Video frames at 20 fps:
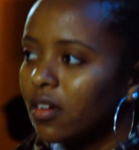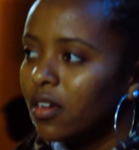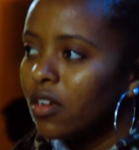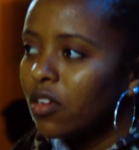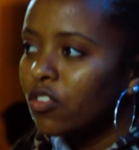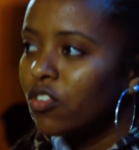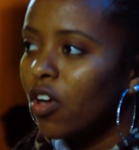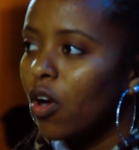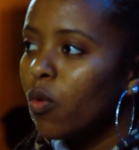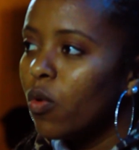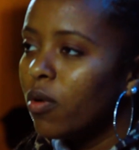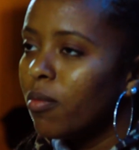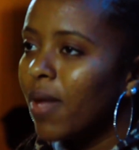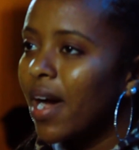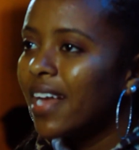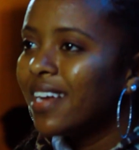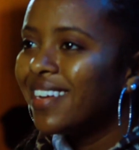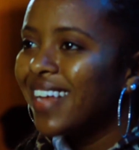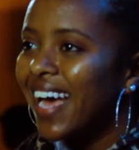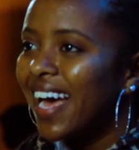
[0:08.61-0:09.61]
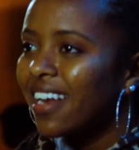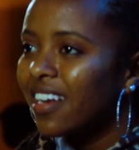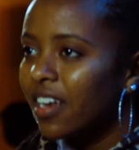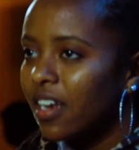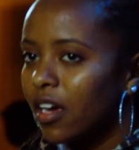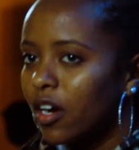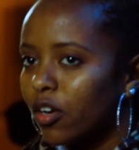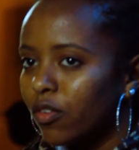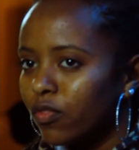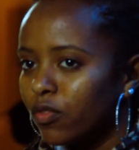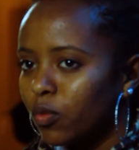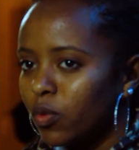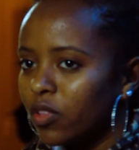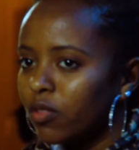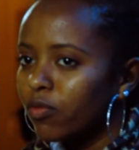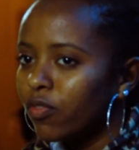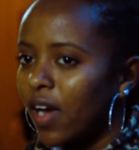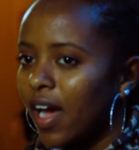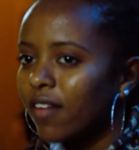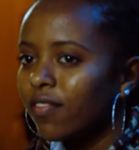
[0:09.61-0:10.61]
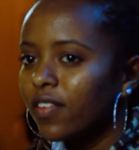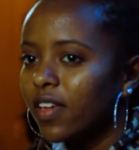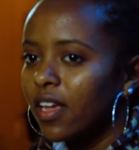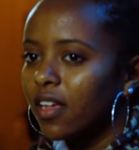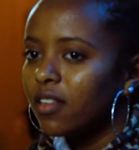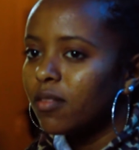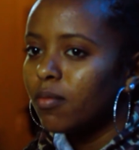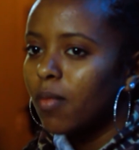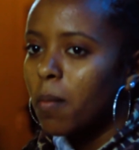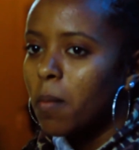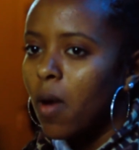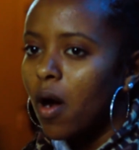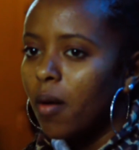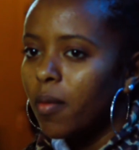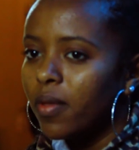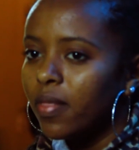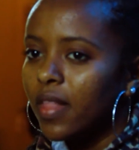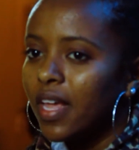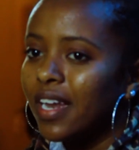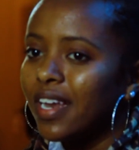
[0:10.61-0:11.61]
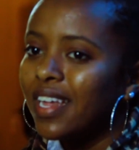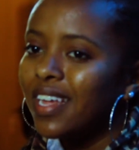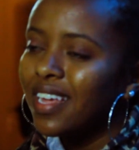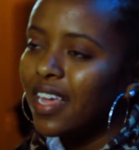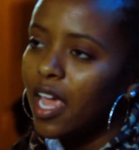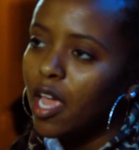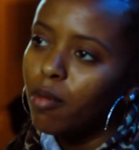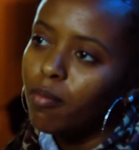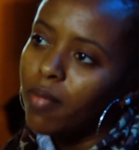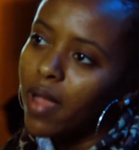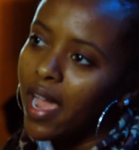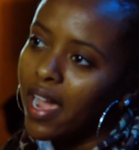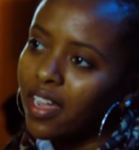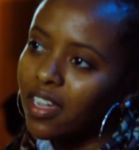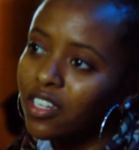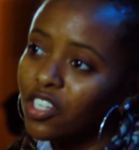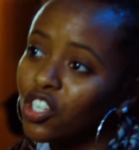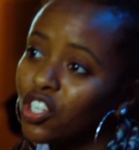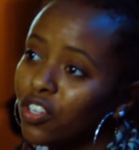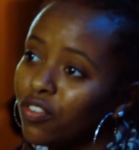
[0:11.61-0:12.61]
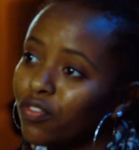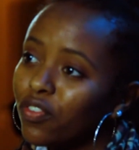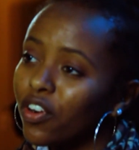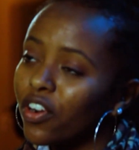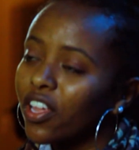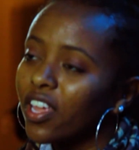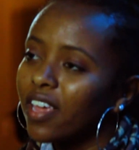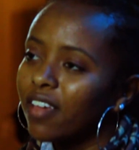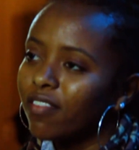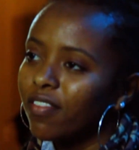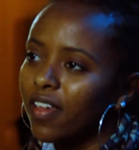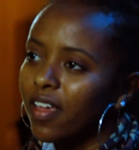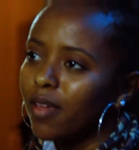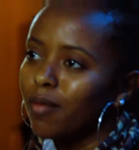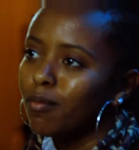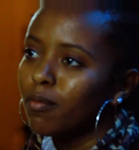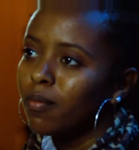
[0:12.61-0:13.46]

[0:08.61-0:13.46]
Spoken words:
So when my dad left with five kids, my mom, and then he came back and she forgave him.